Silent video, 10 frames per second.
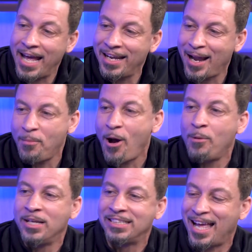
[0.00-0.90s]
And I'm
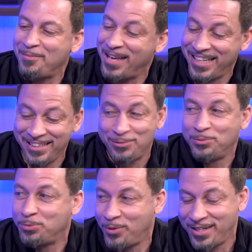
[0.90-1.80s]
always like, man, this
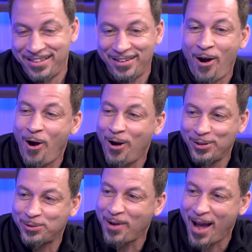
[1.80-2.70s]
was one of the
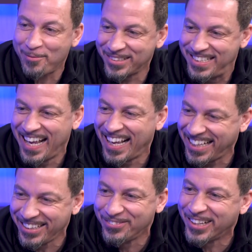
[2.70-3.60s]
hardest rappers. Like,
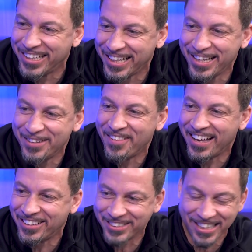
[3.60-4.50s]
he wasn't the
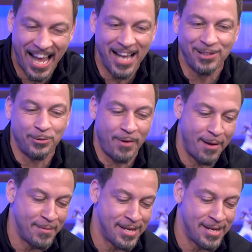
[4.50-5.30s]
innovators of gangster rap.